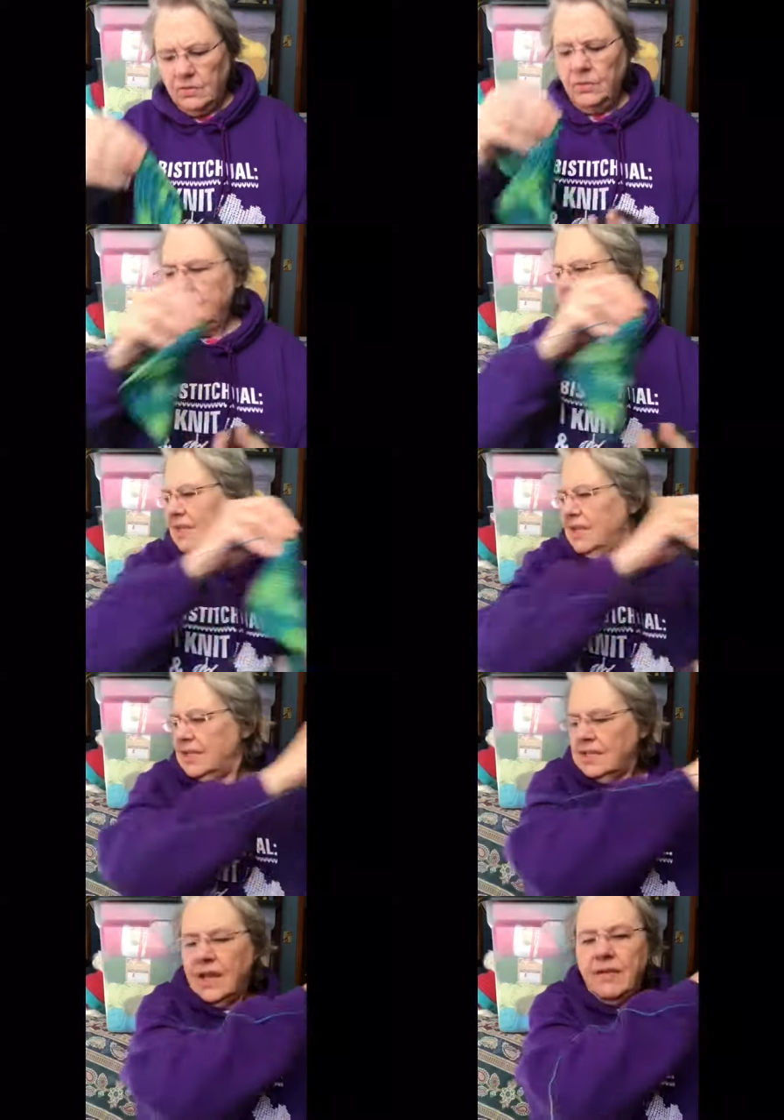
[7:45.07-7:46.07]
what is
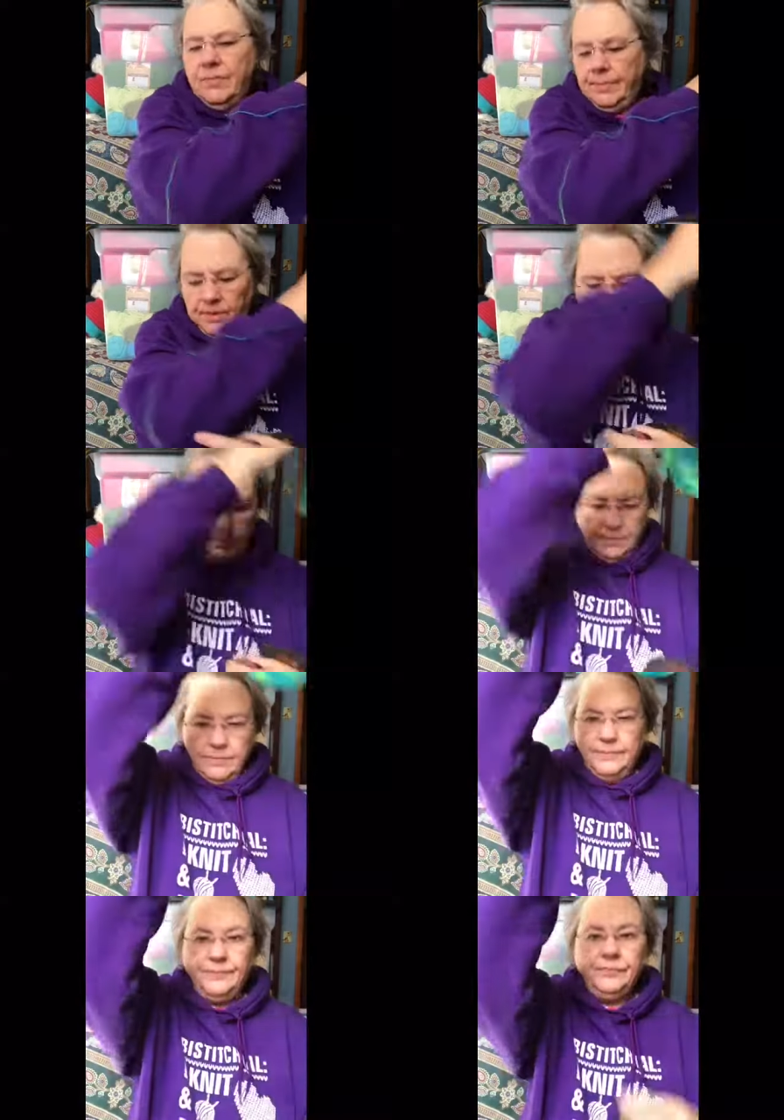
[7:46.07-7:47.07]
this? I have a, oh.
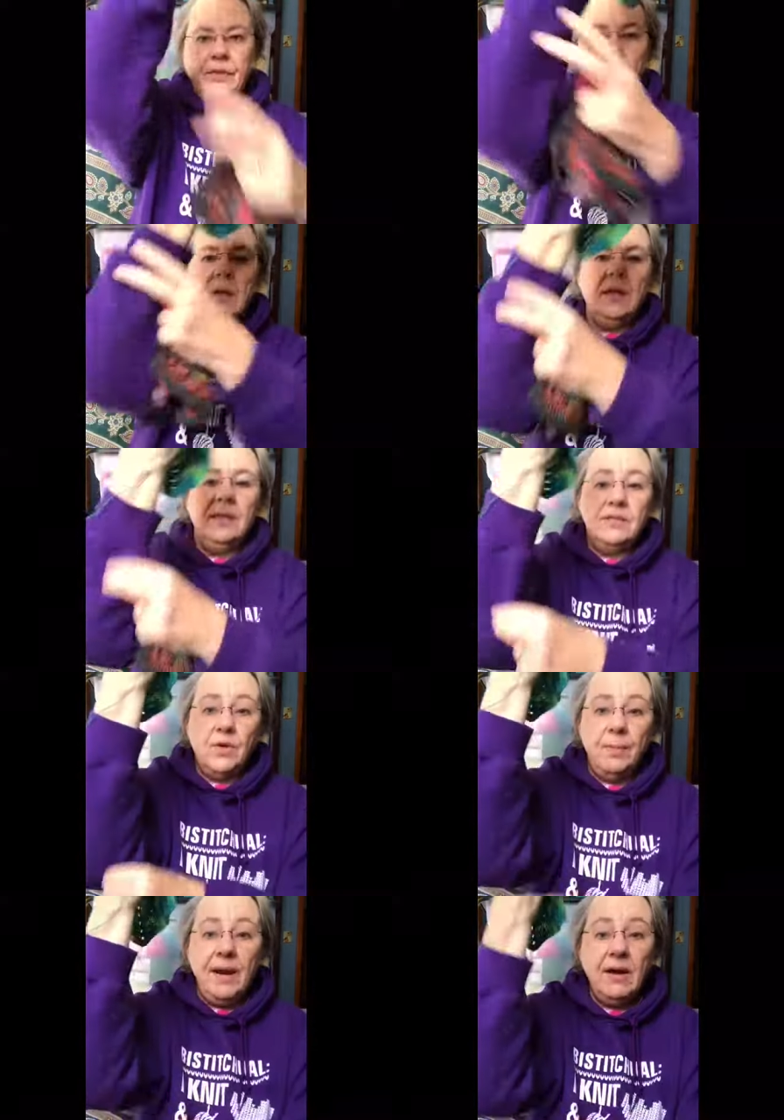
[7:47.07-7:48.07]

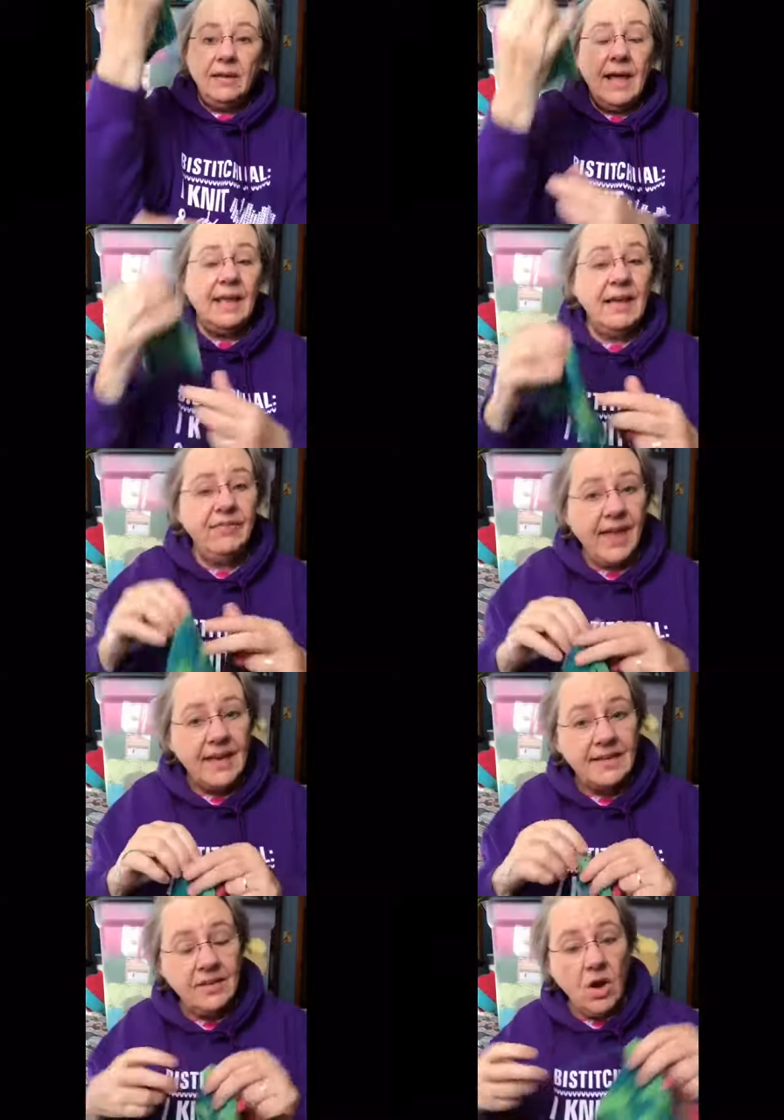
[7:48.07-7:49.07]
so apparently I left
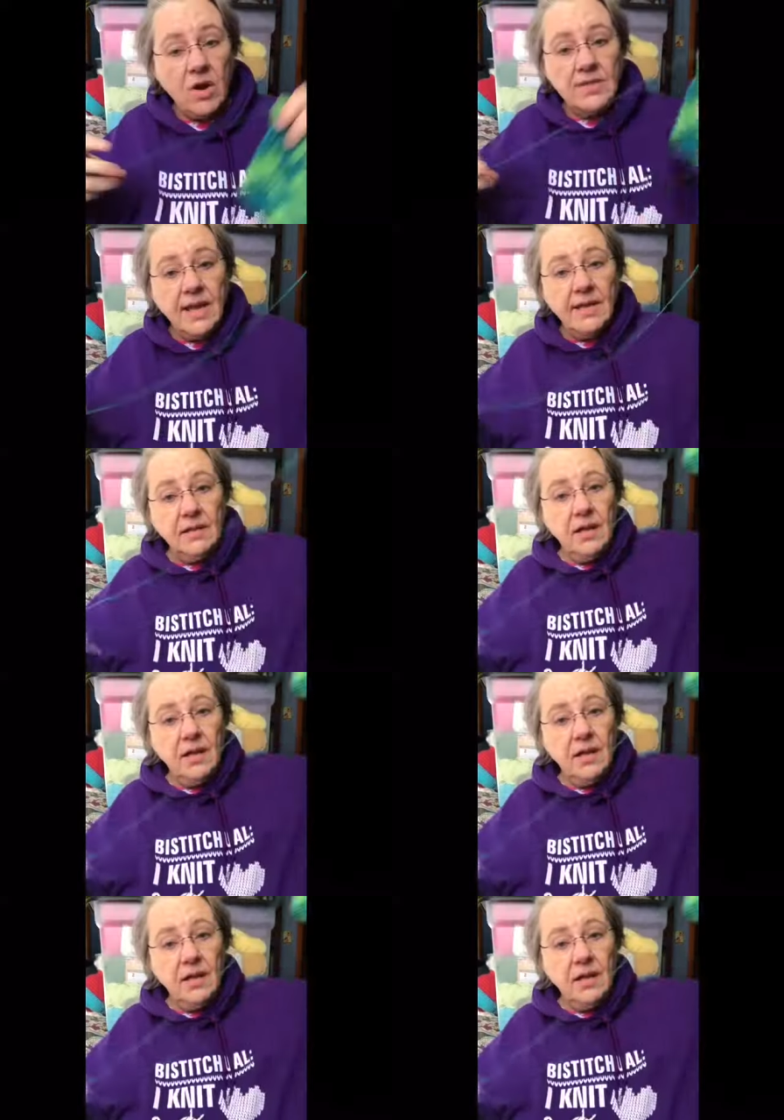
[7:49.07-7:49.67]
that yarn tail